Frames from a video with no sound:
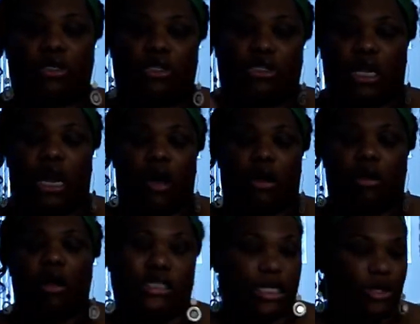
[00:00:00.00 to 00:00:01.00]
portion it
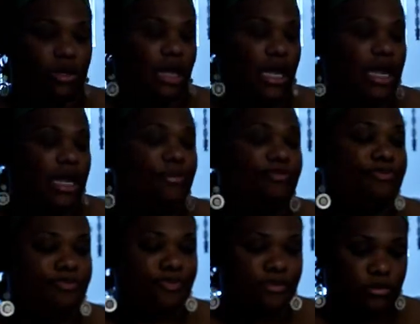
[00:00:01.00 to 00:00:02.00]
out, continue to eat.
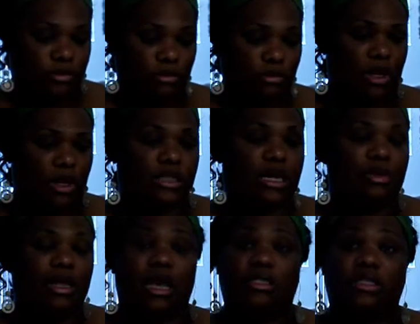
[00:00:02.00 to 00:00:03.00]

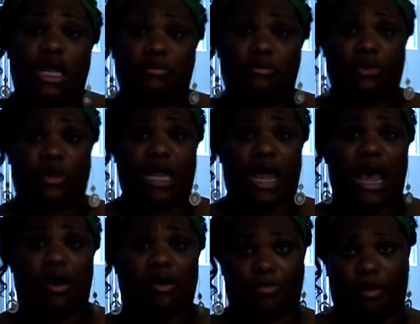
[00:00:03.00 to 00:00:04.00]
Something else that I'm doing
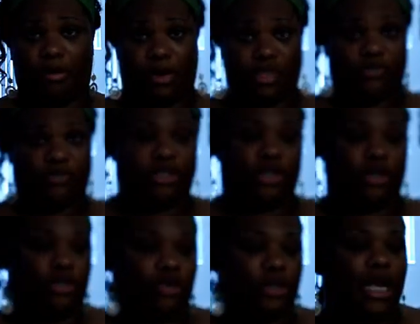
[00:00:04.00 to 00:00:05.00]
now in preparation for
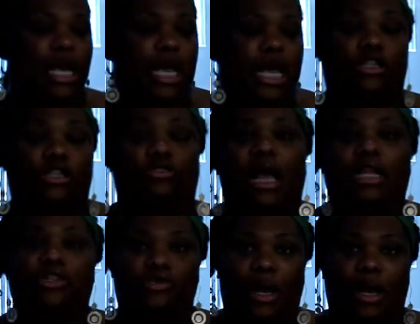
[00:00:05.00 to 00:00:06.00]
surgery is
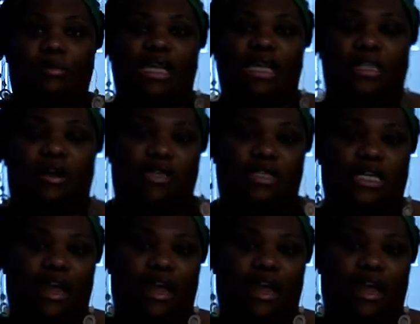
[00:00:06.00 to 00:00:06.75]
trying to train myself to